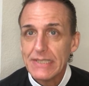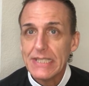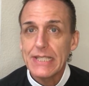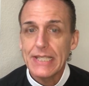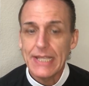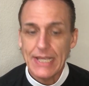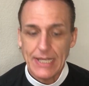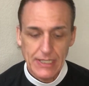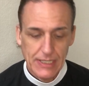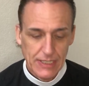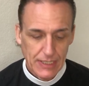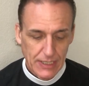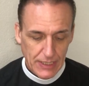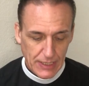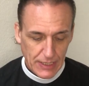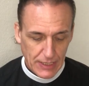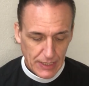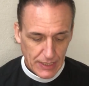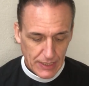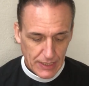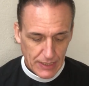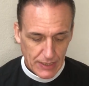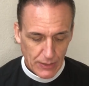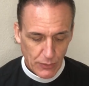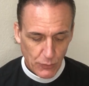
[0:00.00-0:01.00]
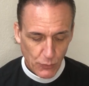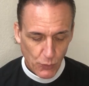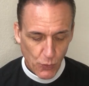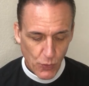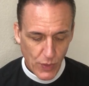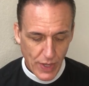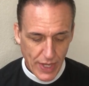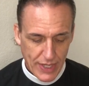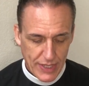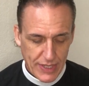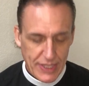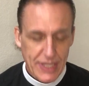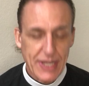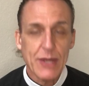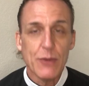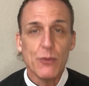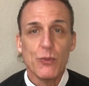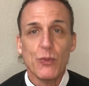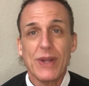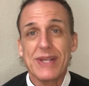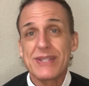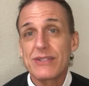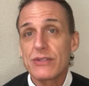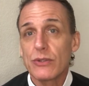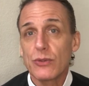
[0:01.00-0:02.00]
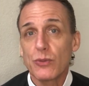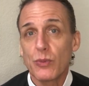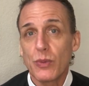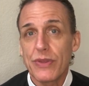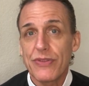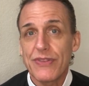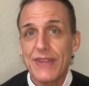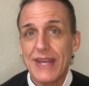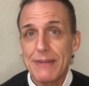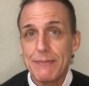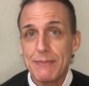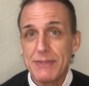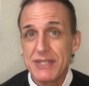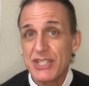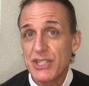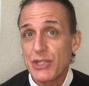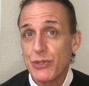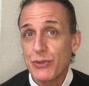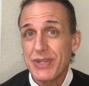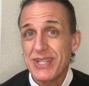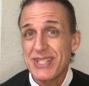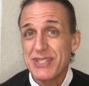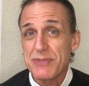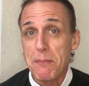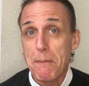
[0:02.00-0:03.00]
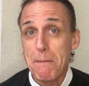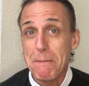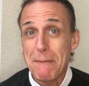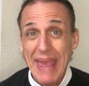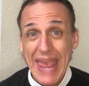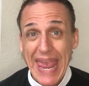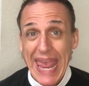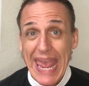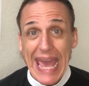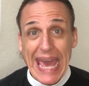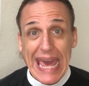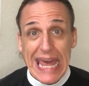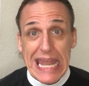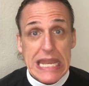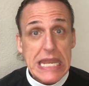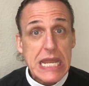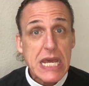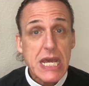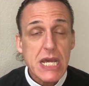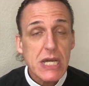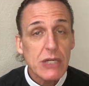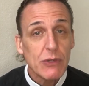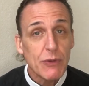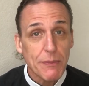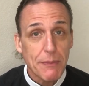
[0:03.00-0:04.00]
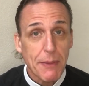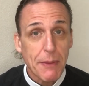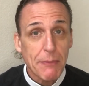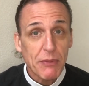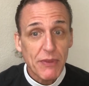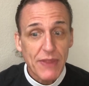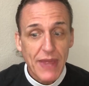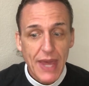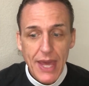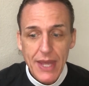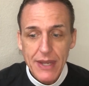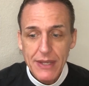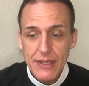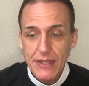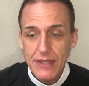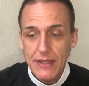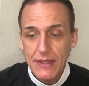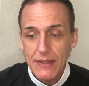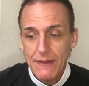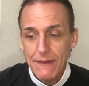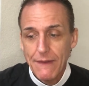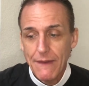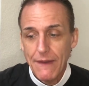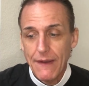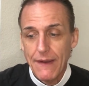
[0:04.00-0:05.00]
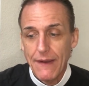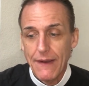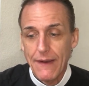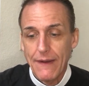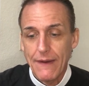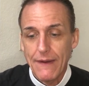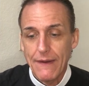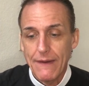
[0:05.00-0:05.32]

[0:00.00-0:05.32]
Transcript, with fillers: Yeah. When he wrestled with that mysterious man. Remember that? Uh,